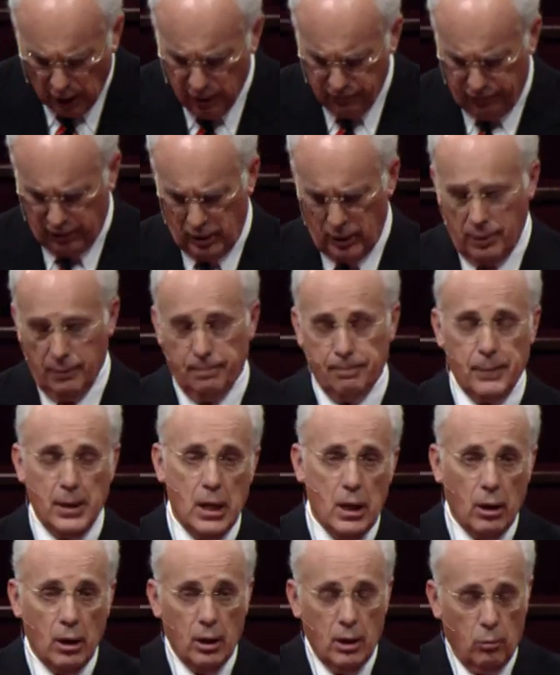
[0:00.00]
of David.
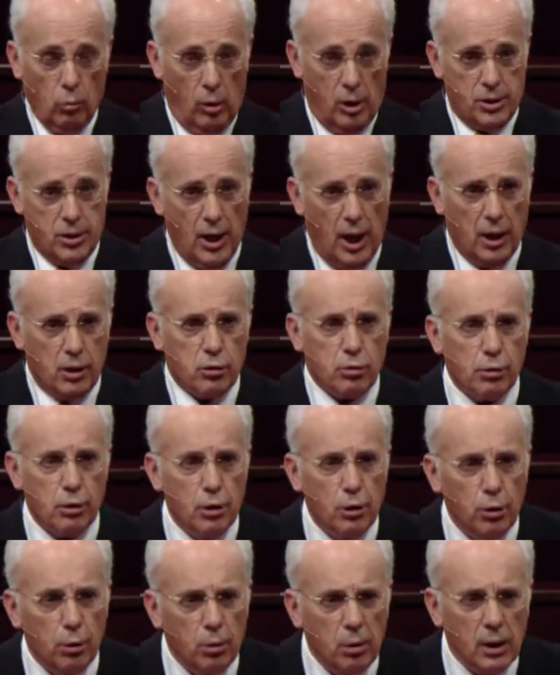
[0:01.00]
Was that
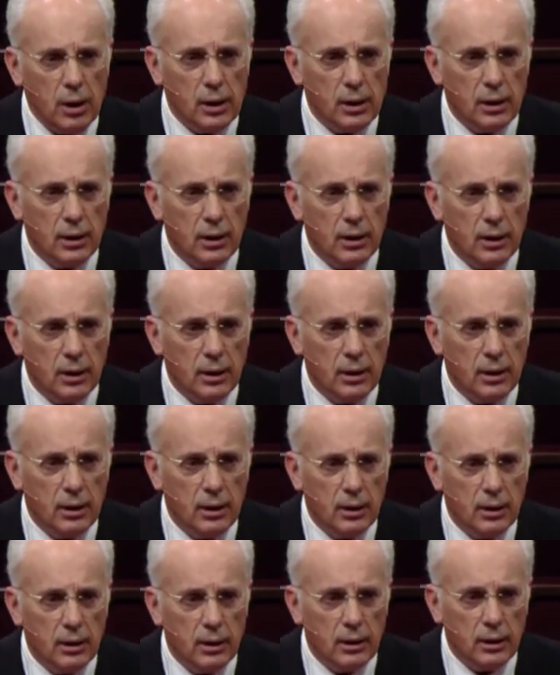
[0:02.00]
true?
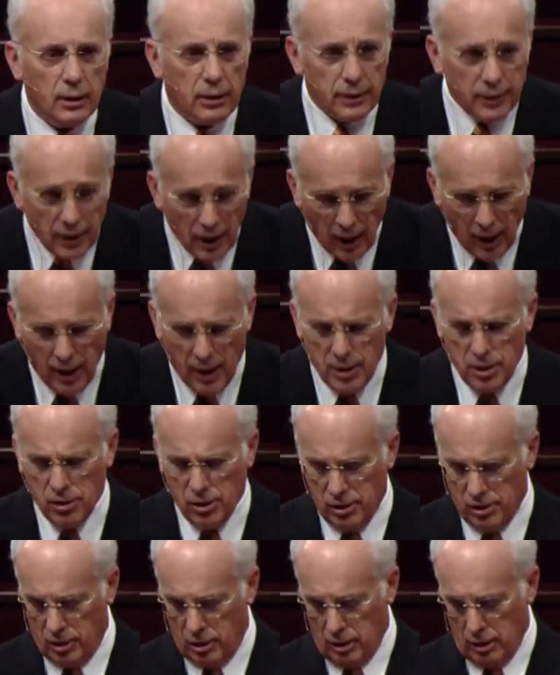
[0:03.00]

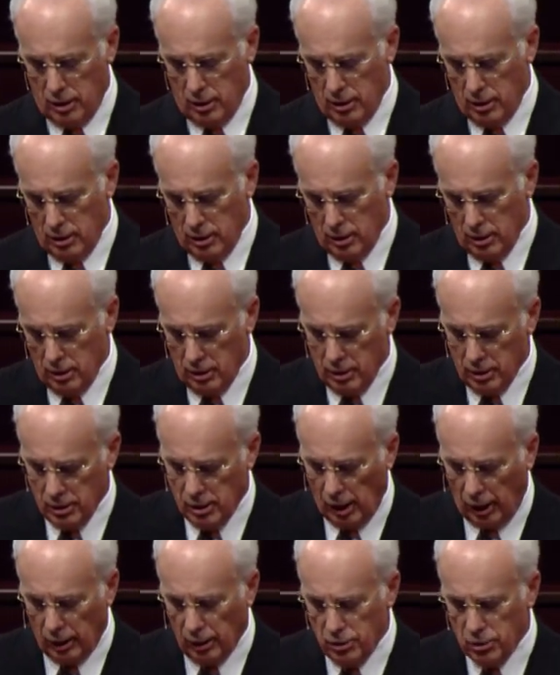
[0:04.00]
Yes.
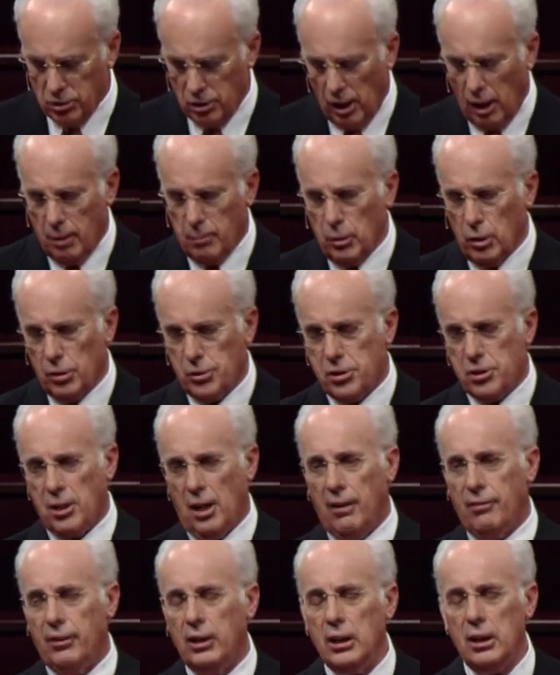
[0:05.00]
2 Samuel
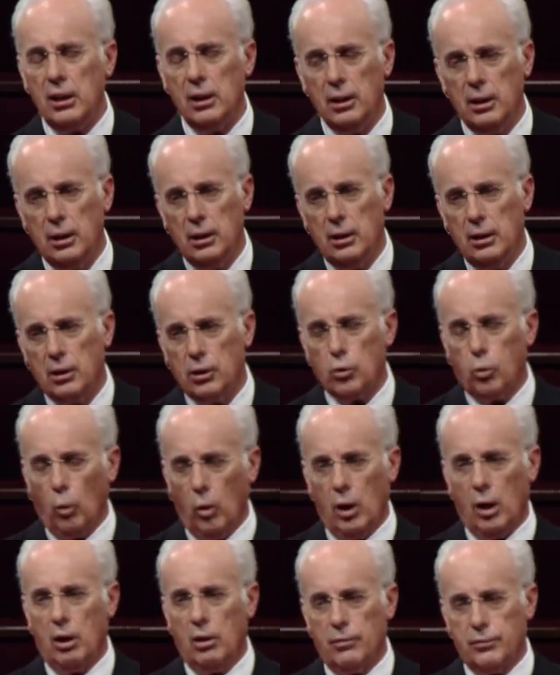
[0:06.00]
7
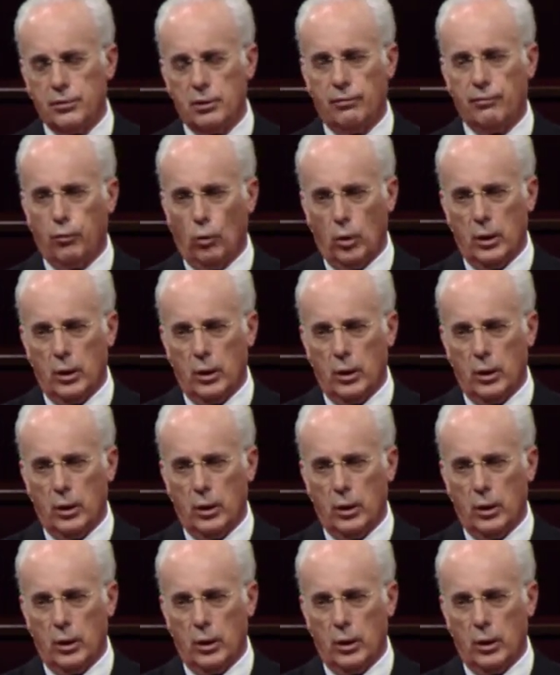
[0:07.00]
12 to